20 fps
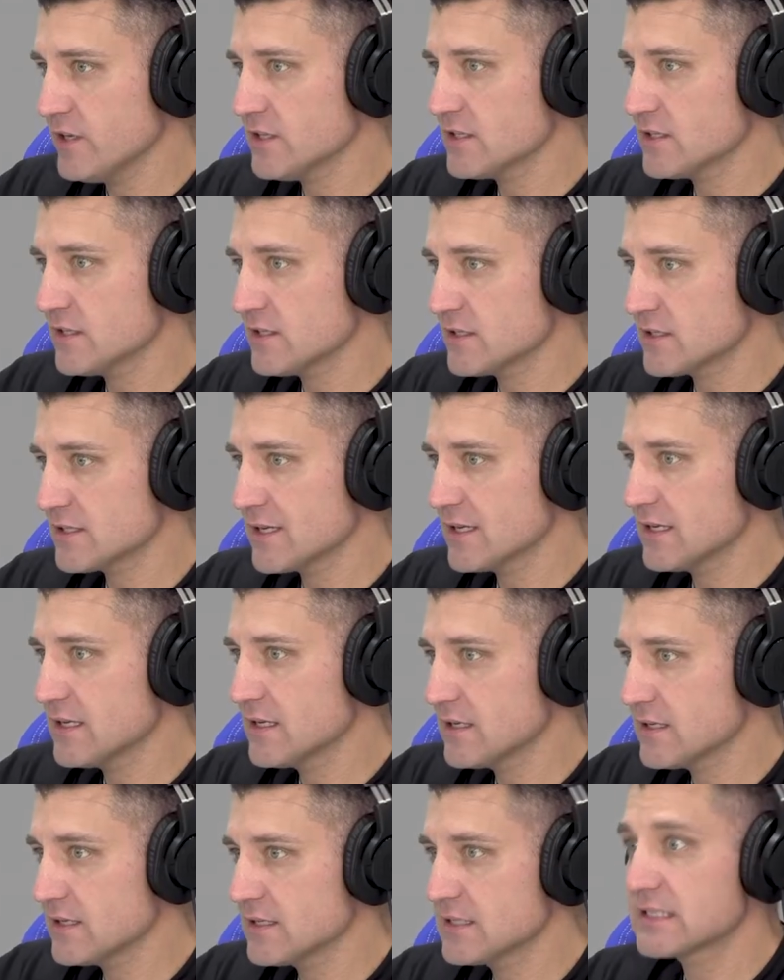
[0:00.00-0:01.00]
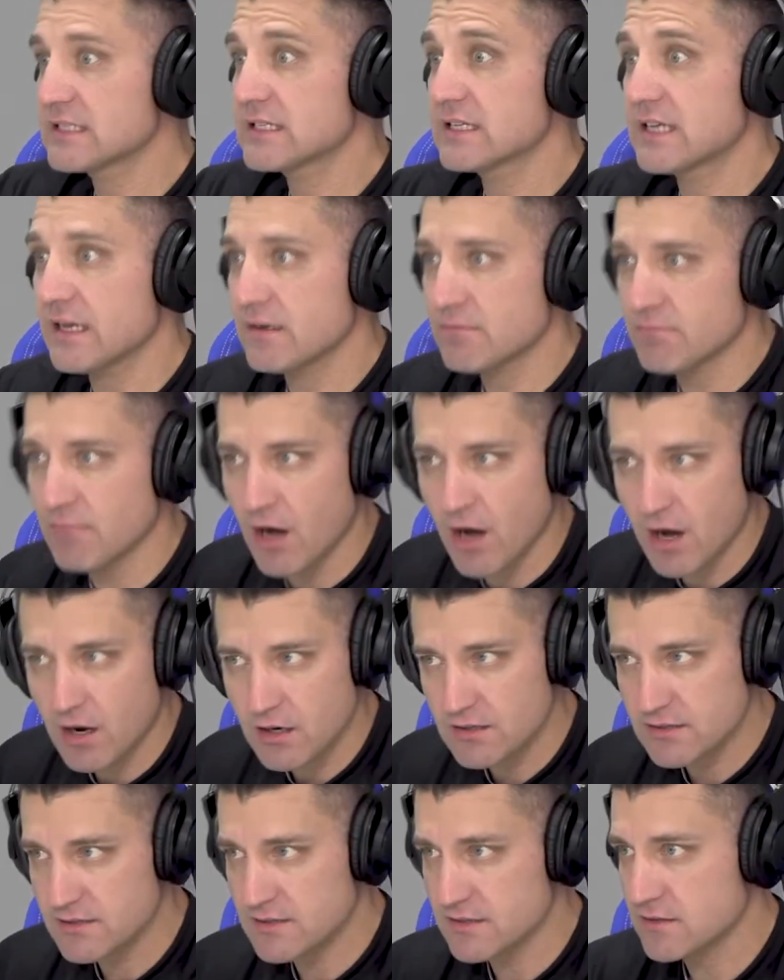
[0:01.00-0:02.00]
instance, skid
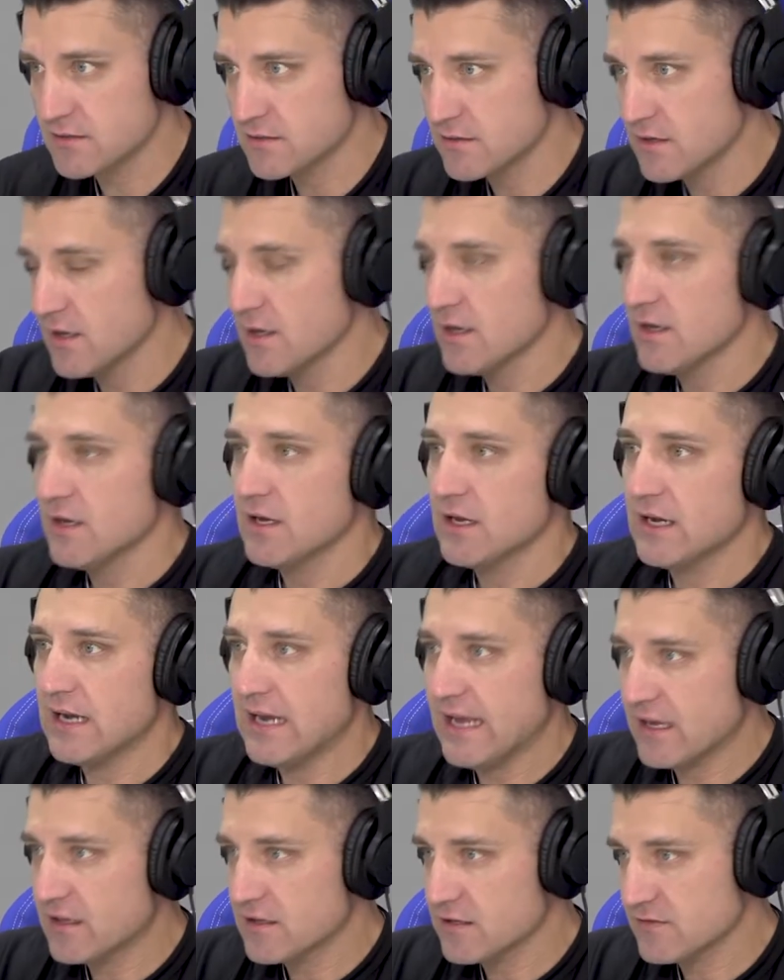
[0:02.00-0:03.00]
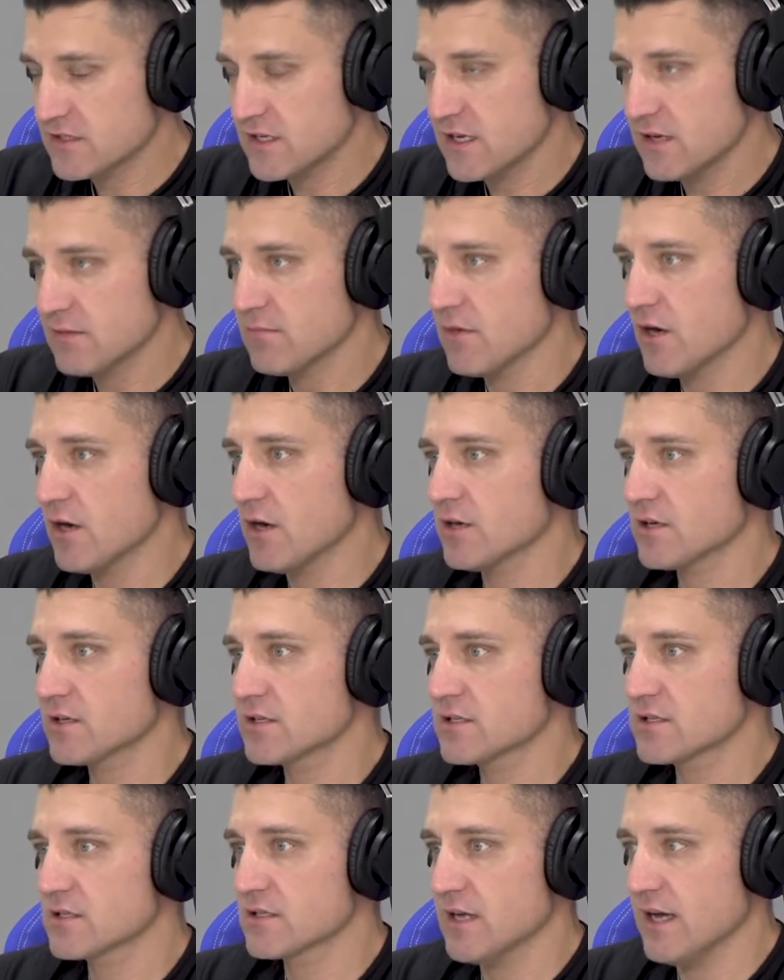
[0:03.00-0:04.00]
marks, length of skid
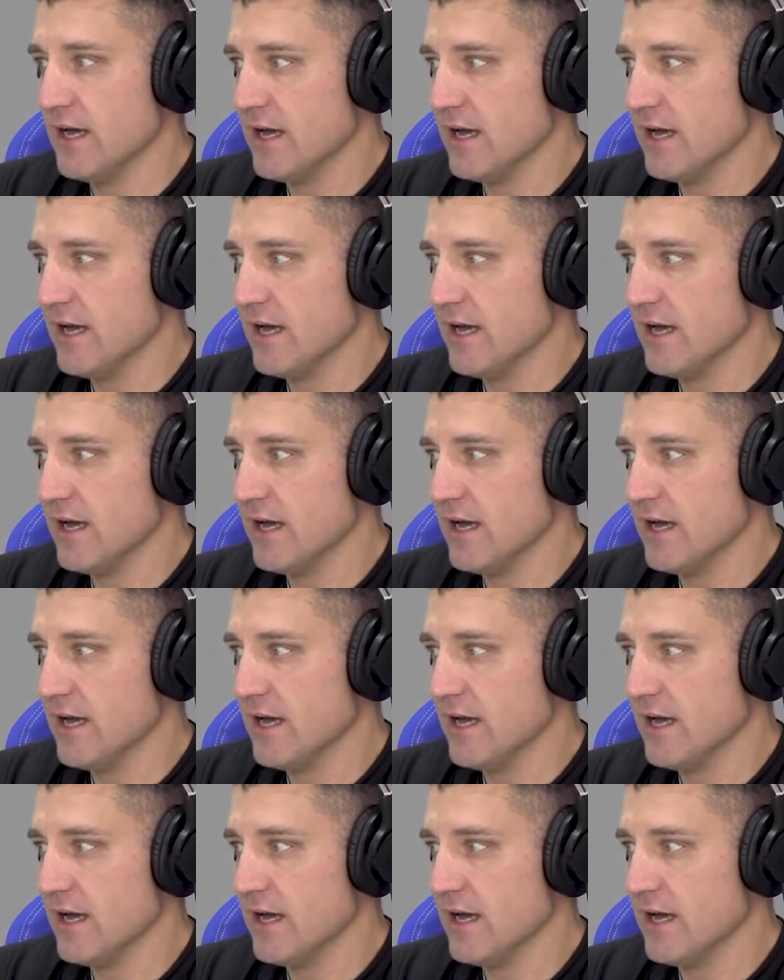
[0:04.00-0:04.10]
marks,